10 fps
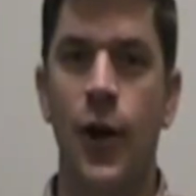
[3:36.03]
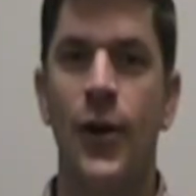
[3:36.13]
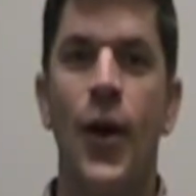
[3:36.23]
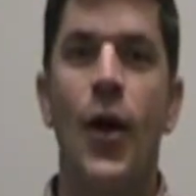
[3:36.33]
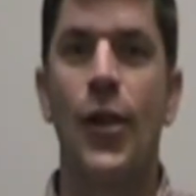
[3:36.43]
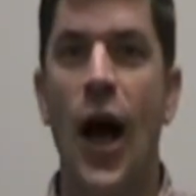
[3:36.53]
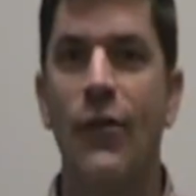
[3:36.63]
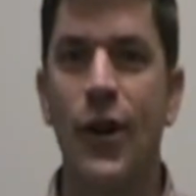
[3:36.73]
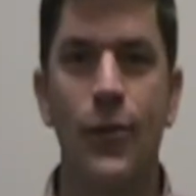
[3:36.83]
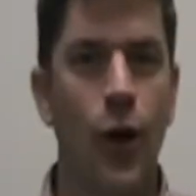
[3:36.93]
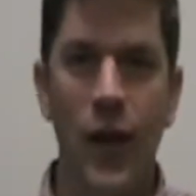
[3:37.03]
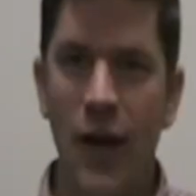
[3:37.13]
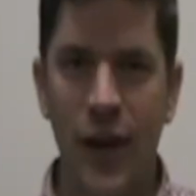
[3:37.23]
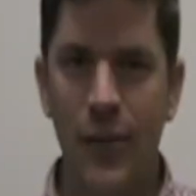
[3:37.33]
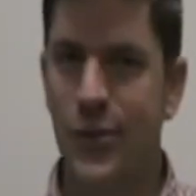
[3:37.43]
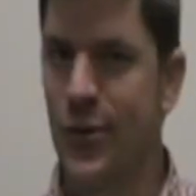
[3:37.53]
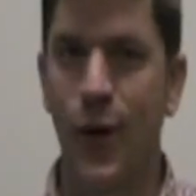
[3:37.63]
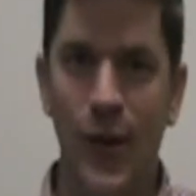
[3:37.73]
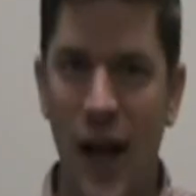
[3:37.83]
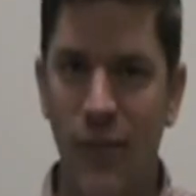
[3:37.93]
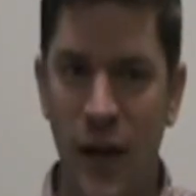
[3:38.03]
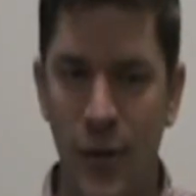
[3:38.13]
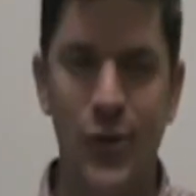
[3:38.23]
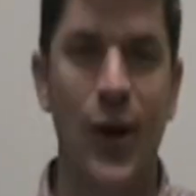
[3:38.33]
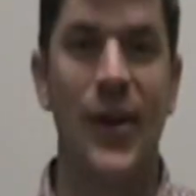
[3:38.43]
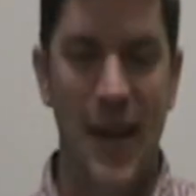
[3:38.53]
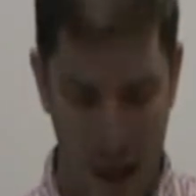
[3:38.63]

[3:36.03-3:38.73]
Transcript: Okay? No live animals, no live babies. Okay?